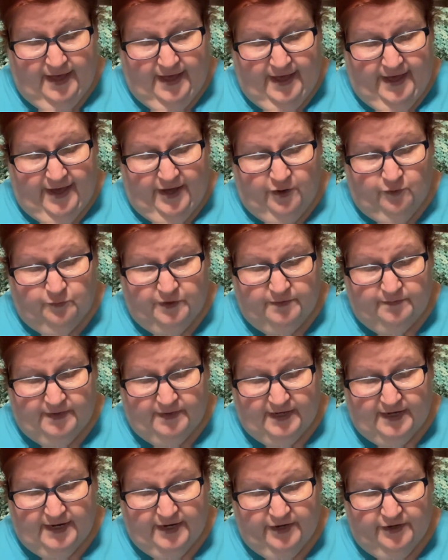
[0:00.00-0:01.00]
helping
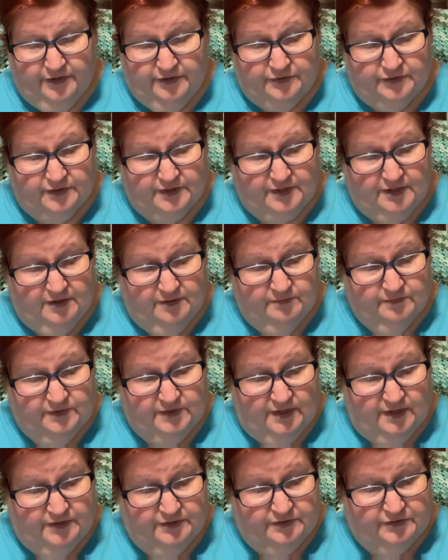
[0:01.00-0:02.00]
my characters come
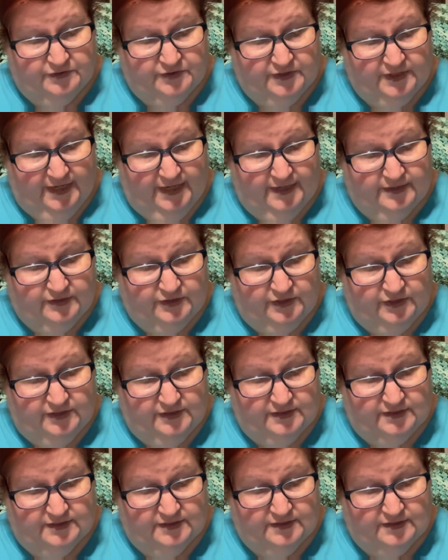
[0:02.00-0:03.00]
to understand
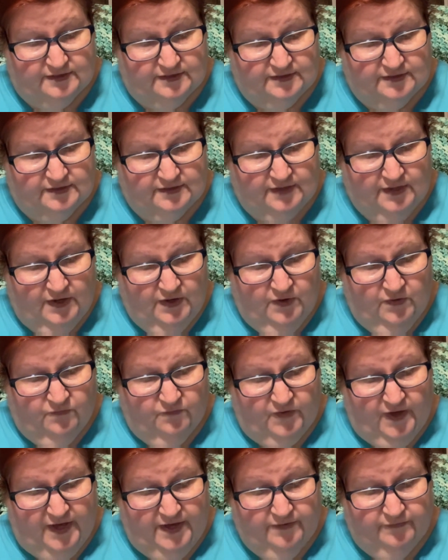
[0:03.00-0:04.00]
Jesus's
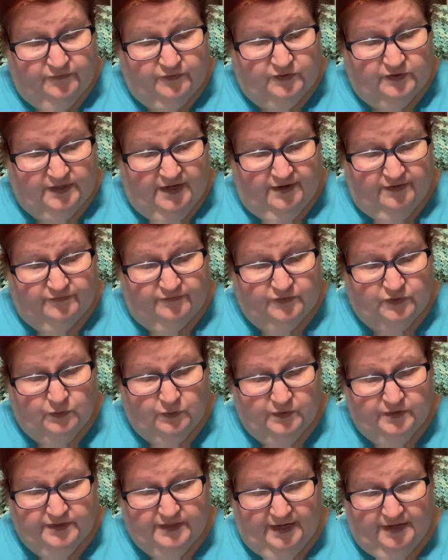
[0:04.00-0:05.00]
faithful love
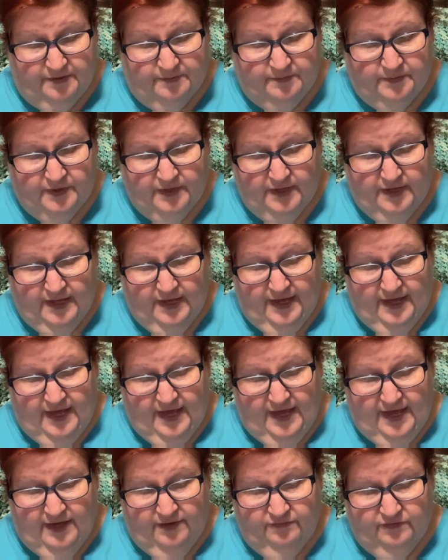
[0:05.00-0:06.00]
toward them,
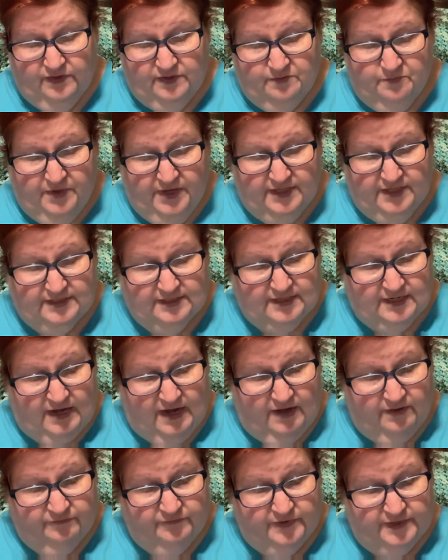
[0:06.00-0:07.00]
even amidst
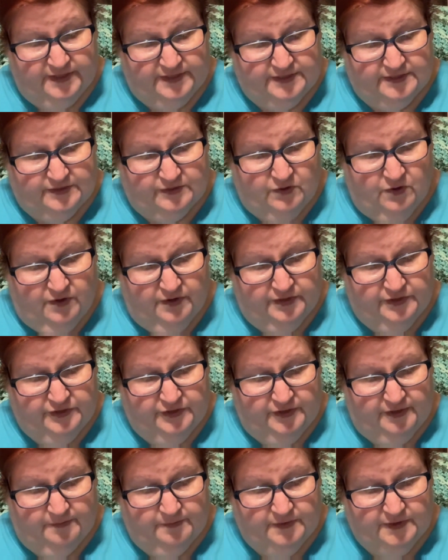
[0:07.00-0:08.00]
conflicts and
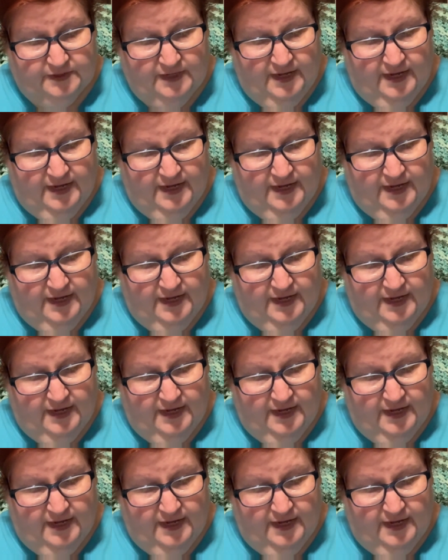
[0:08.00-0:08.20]
hardships,